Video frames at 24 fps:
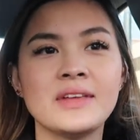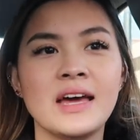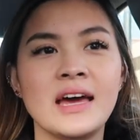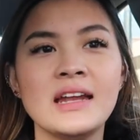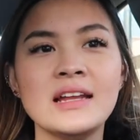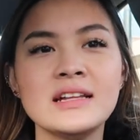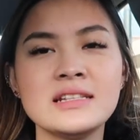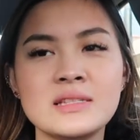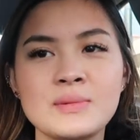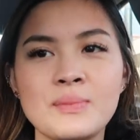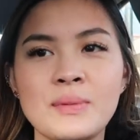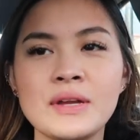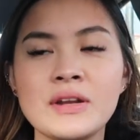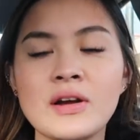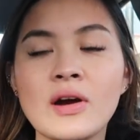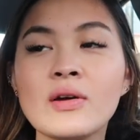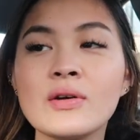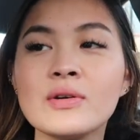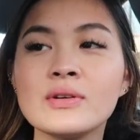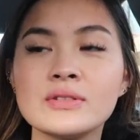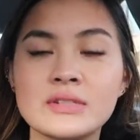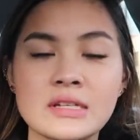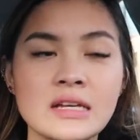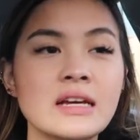And it's been
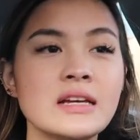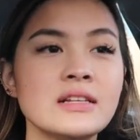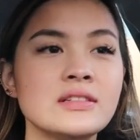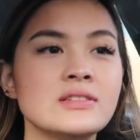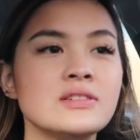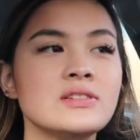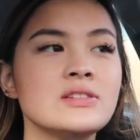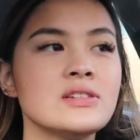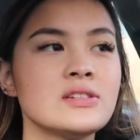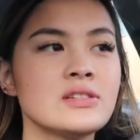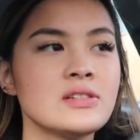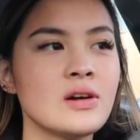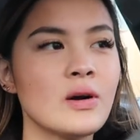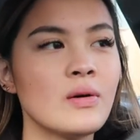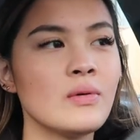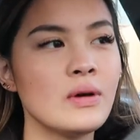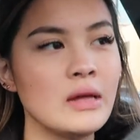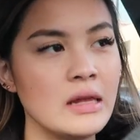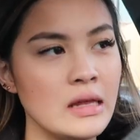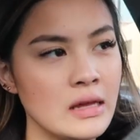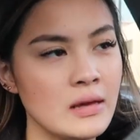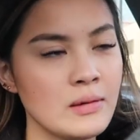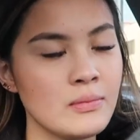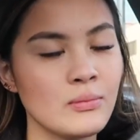our routine to just go
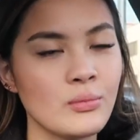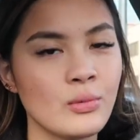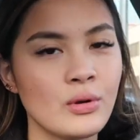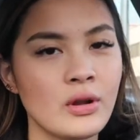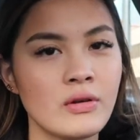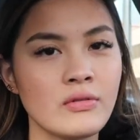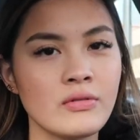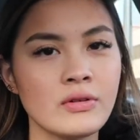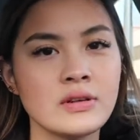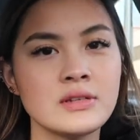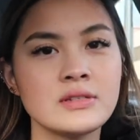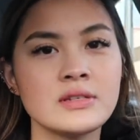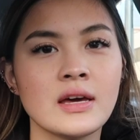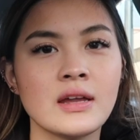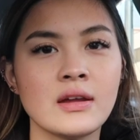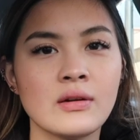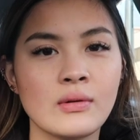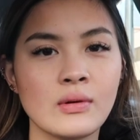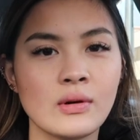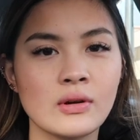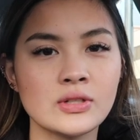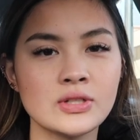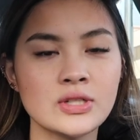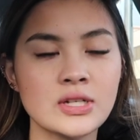with him whenever he's
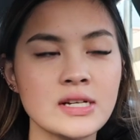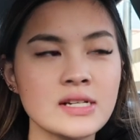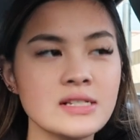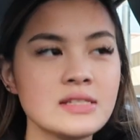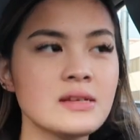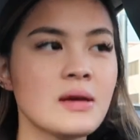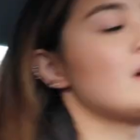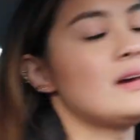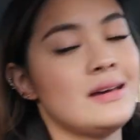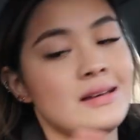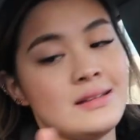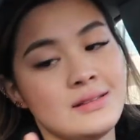getting groceries.